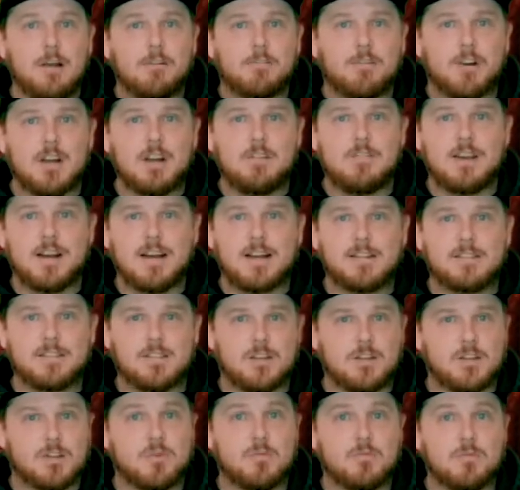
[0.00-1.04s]
For any of you guys
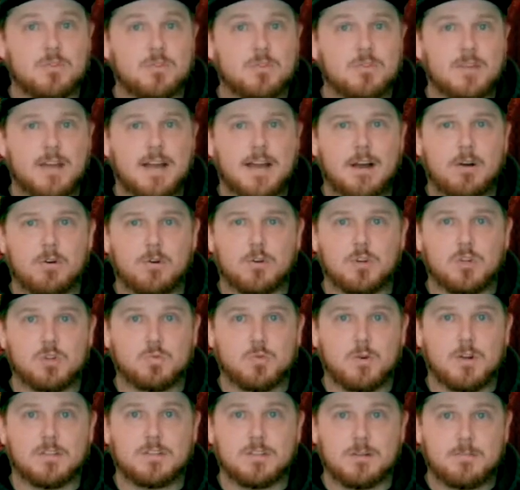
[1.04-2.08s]
that don't do that or just
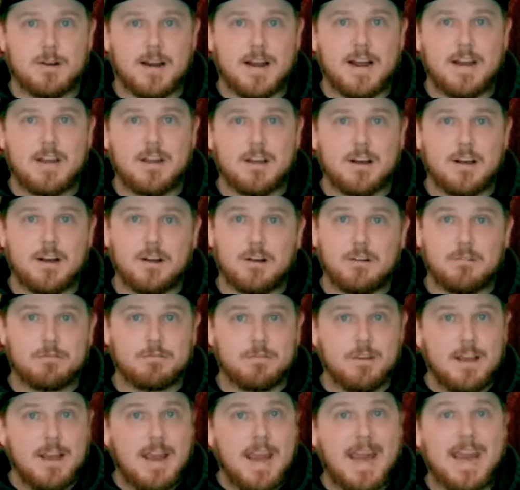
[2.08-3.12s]
want some kind
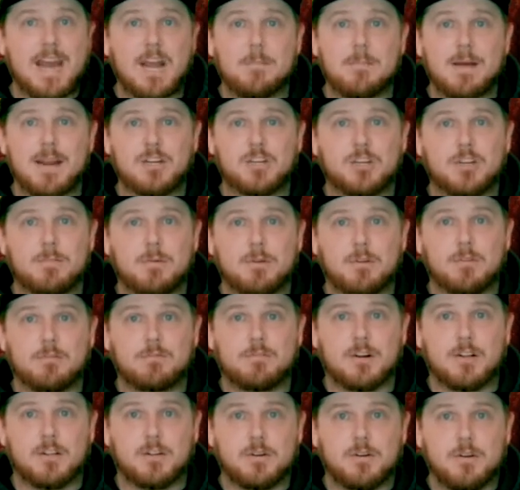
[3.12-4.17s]
of animation to be able to
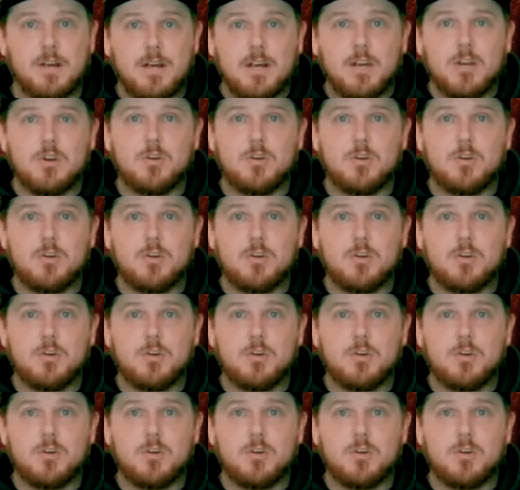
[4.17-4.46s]
follow,